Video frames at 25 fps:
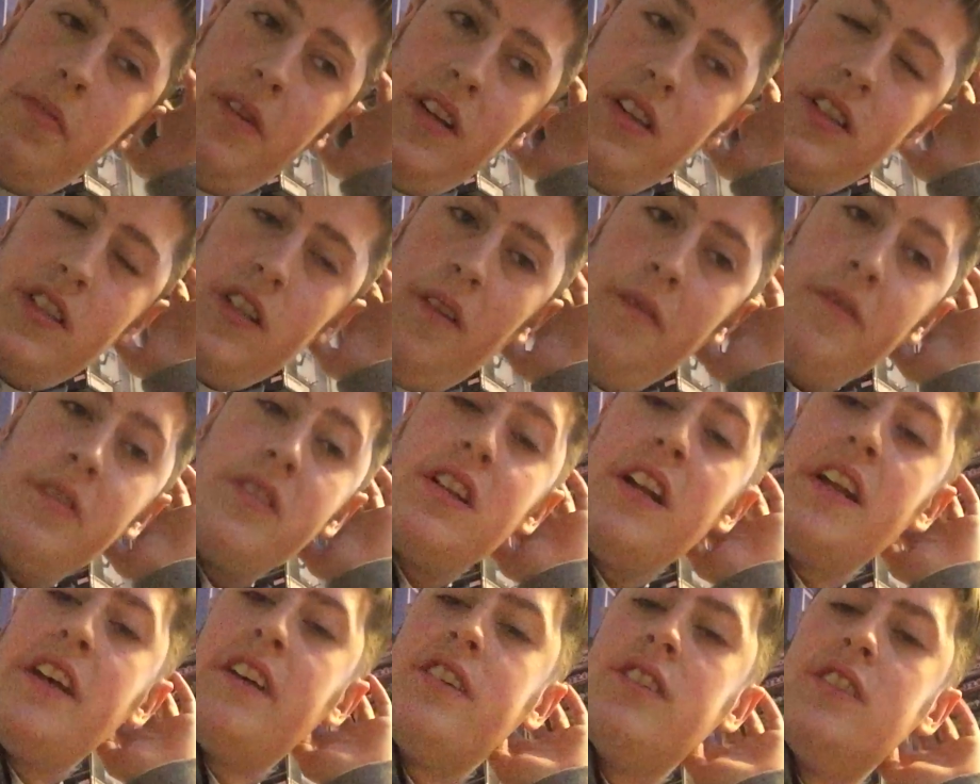plus,
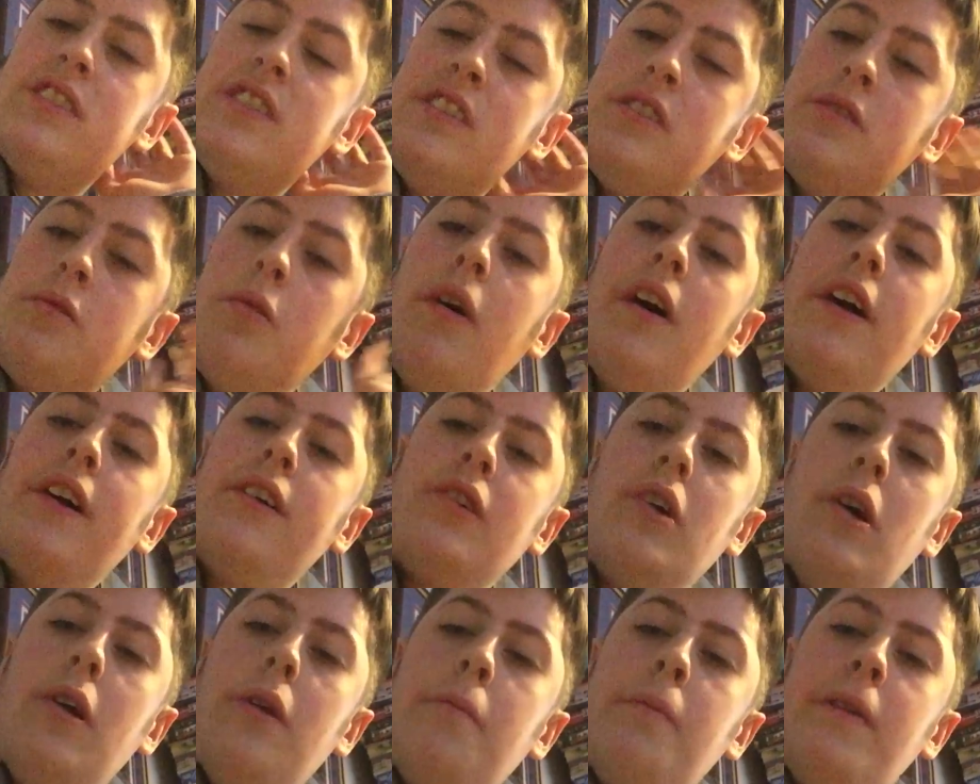obviously, because it's quite a
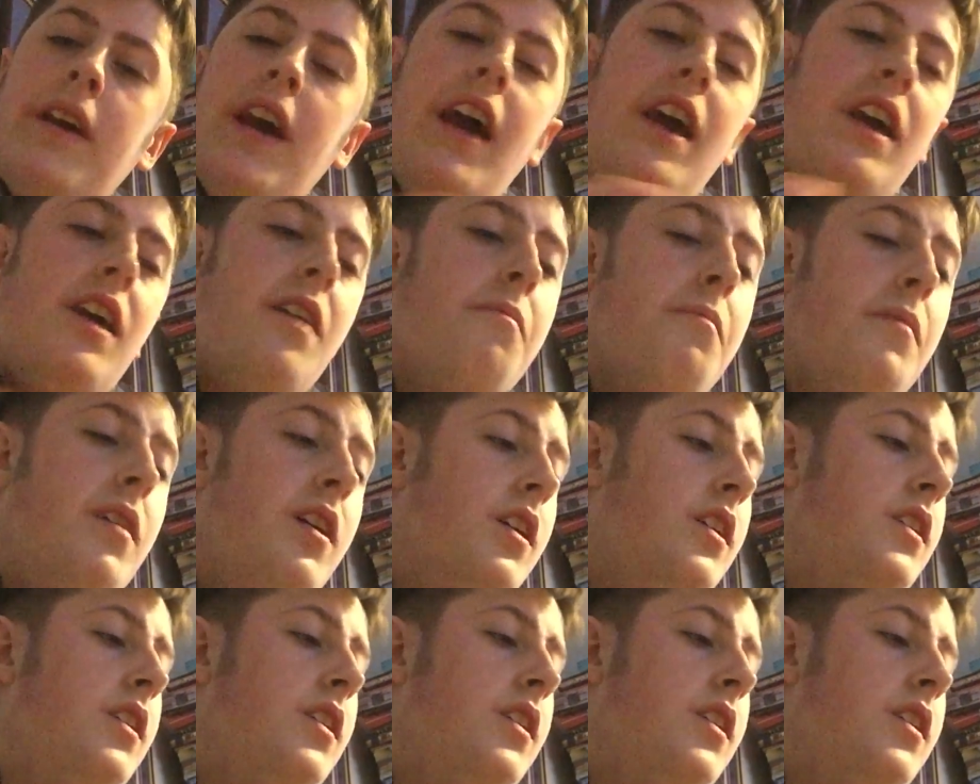grown-up game.